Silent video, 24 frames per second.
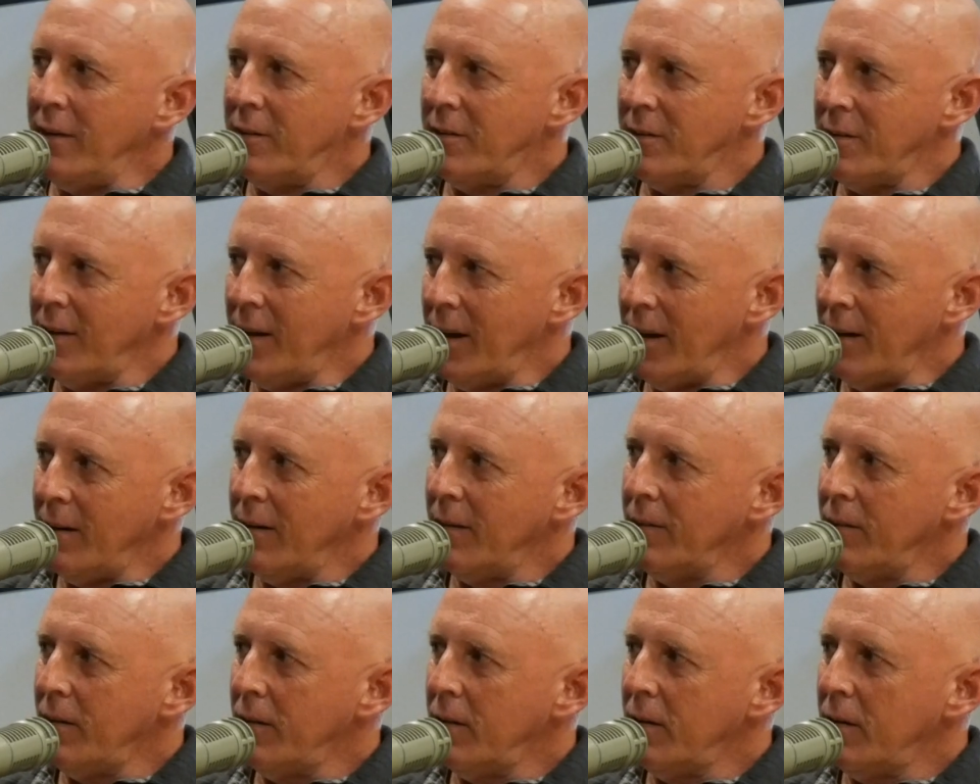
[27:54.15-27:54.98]
sin.
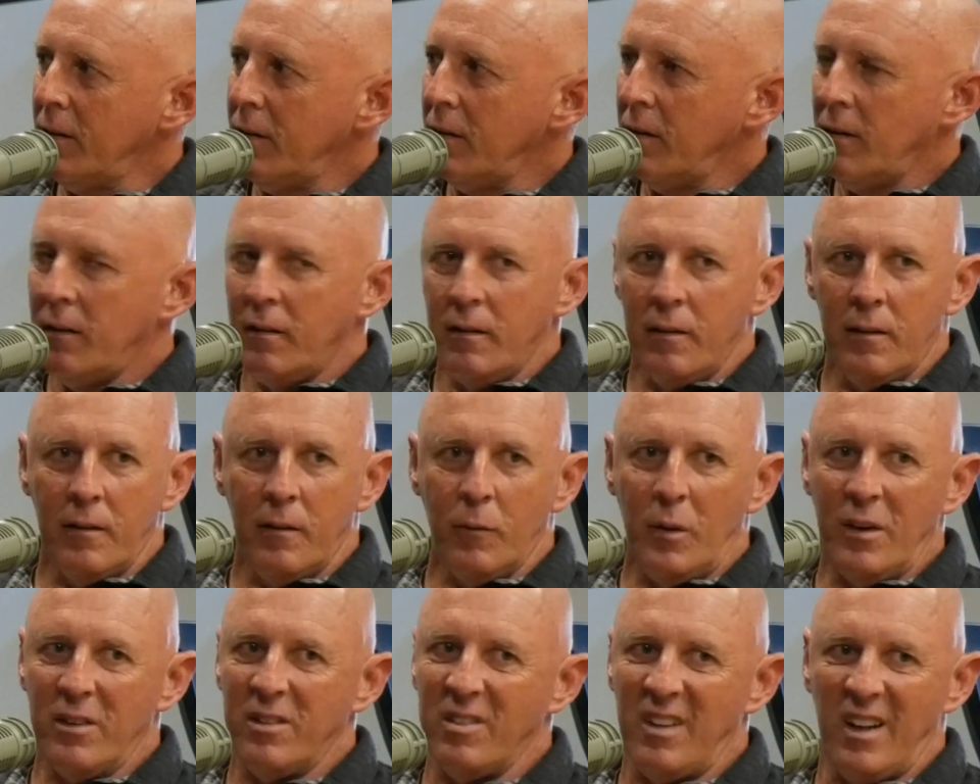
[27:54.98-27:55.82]

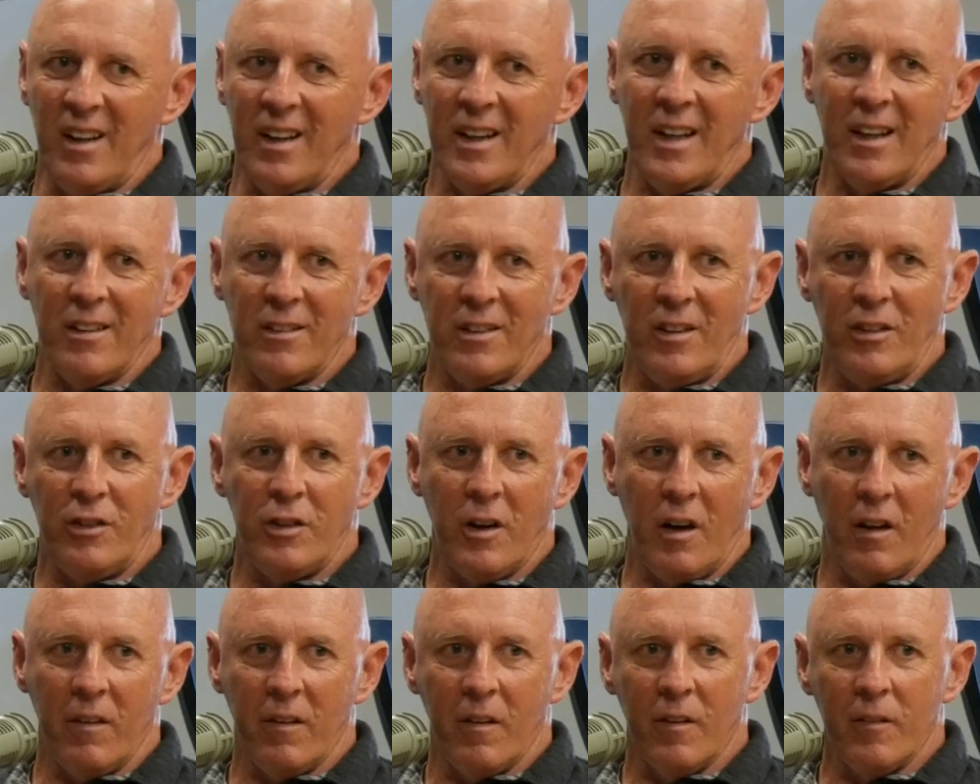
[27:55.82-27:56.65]
We're sinning against each
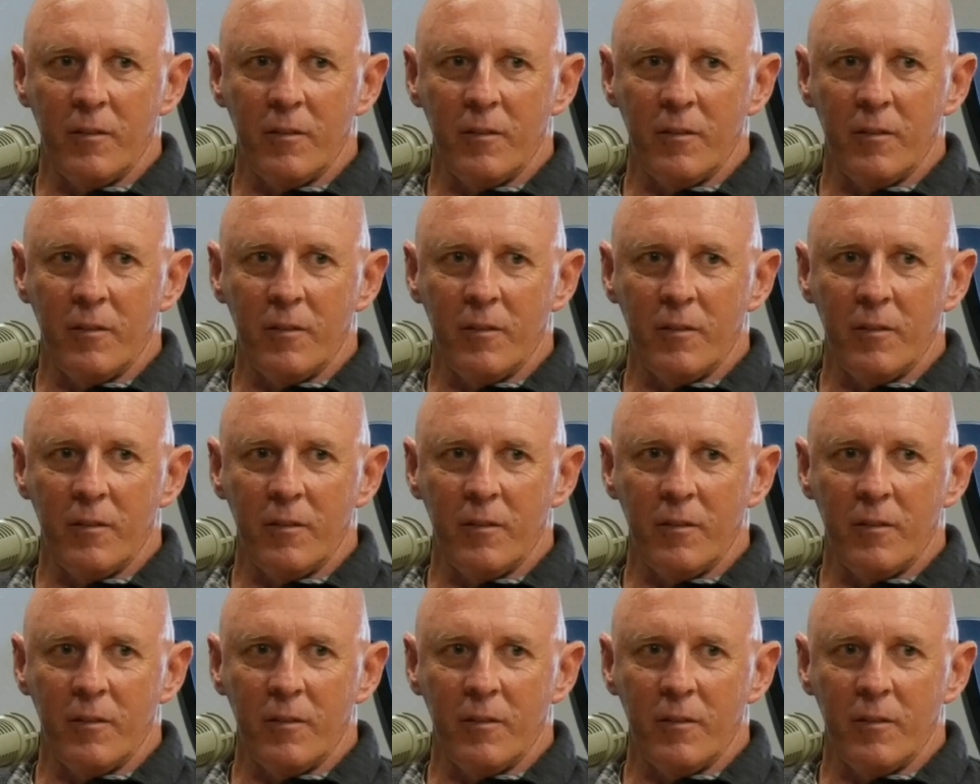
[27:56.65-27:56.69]
other.